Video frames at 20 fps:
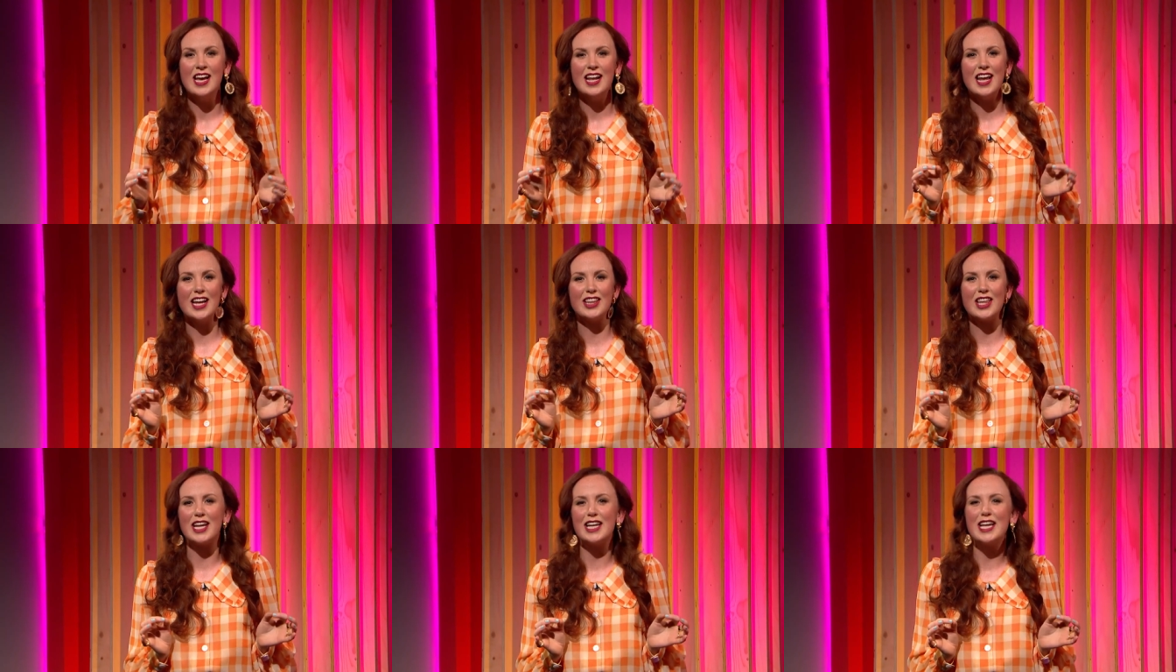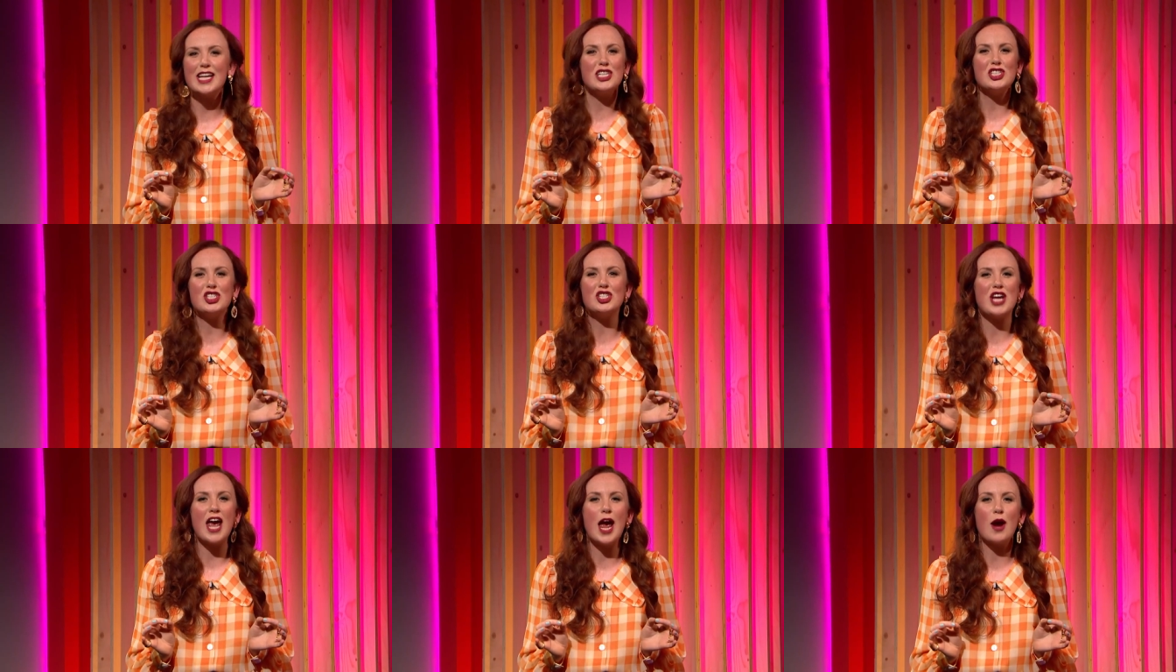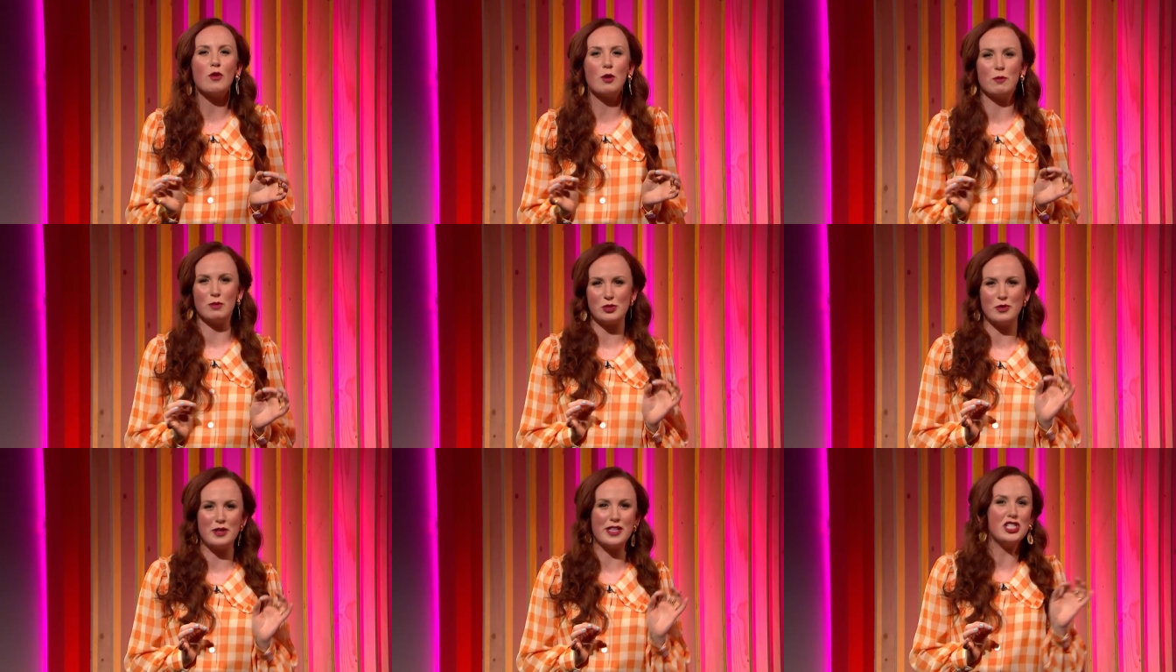Like that little shower
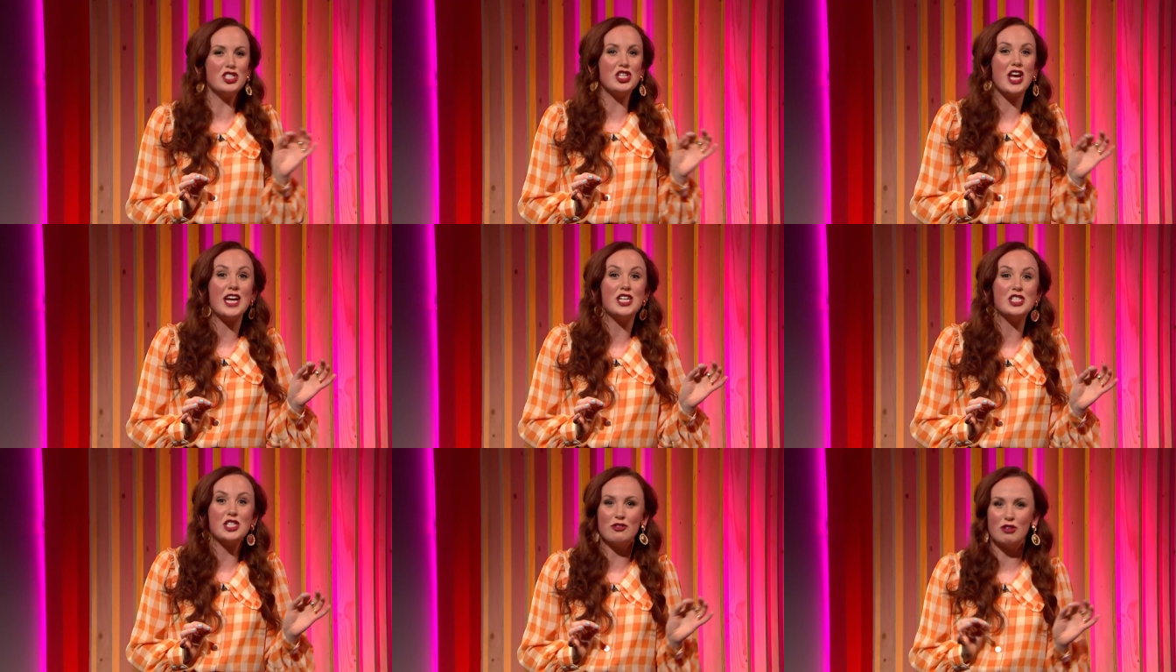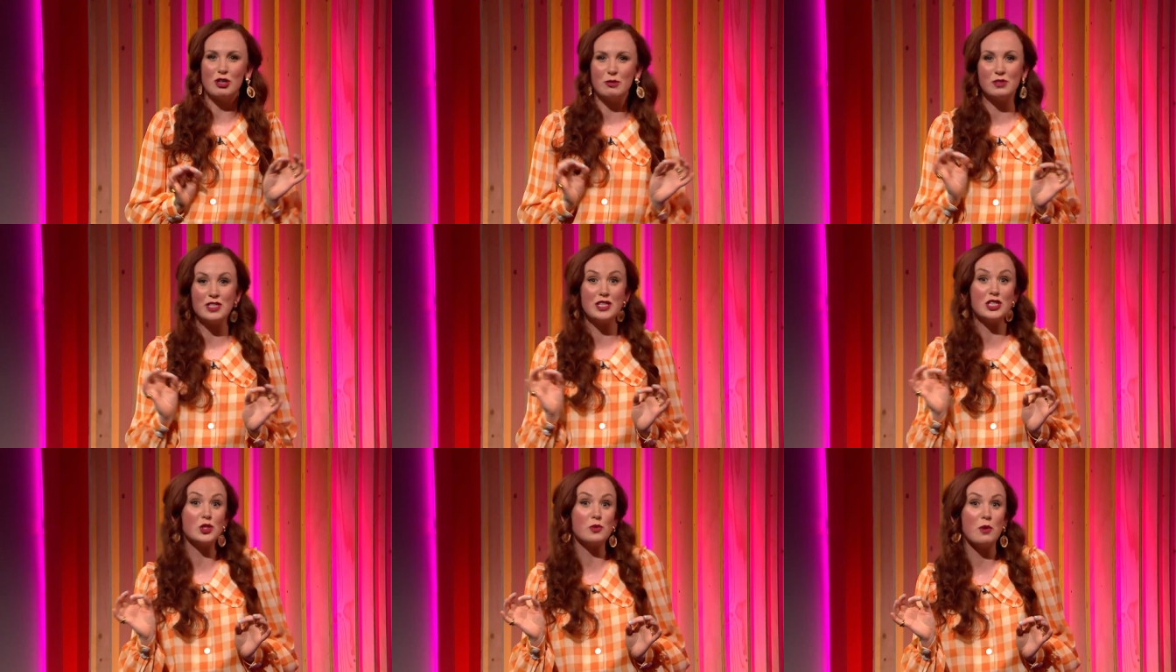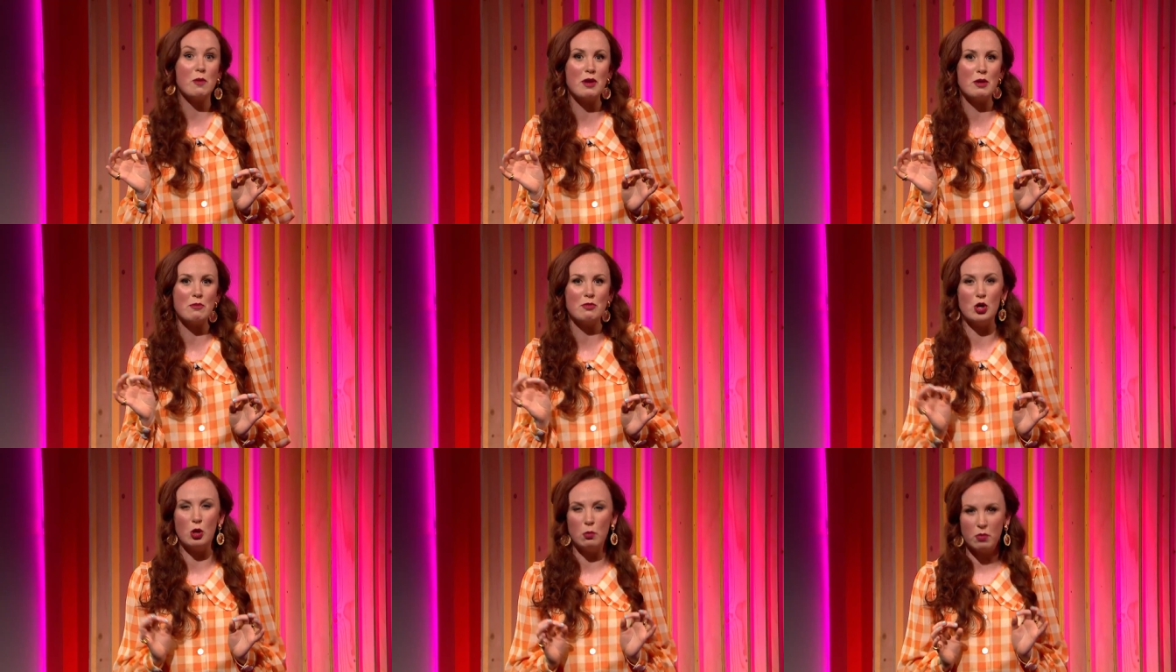between the changing rooms and the
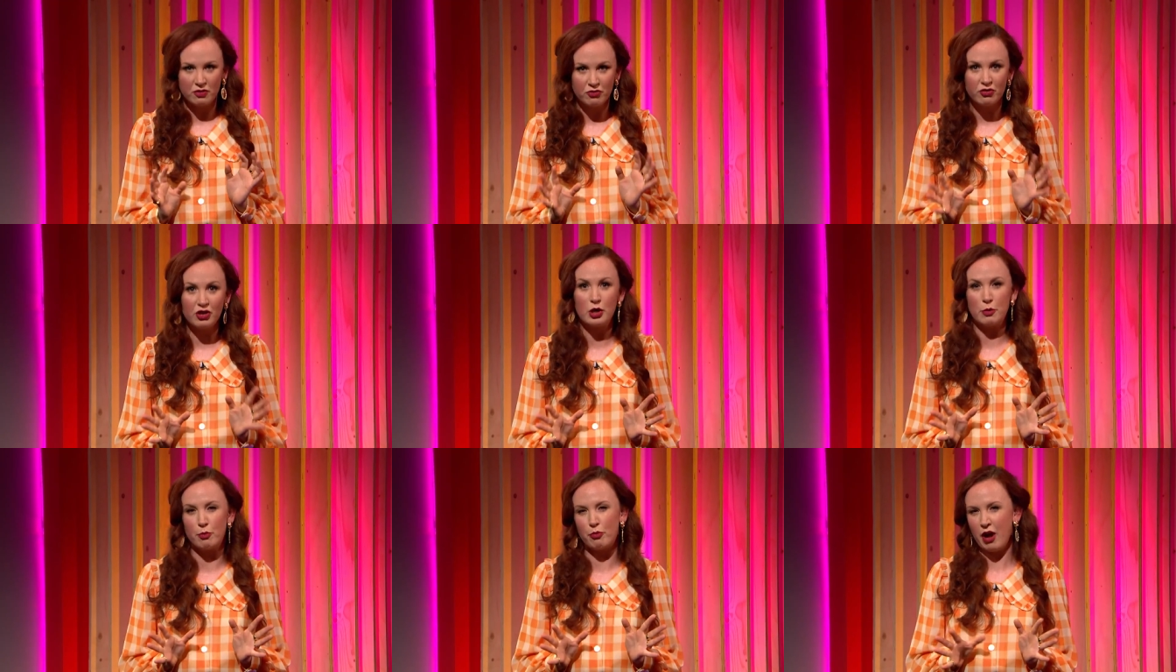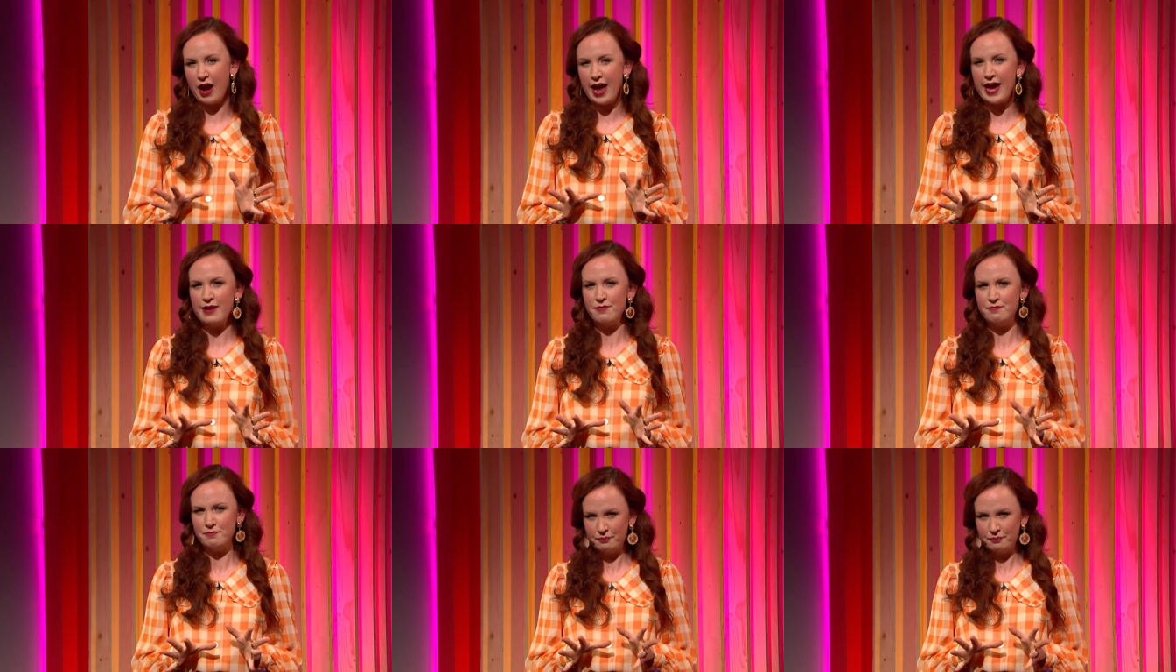swimming pool, but for your brain.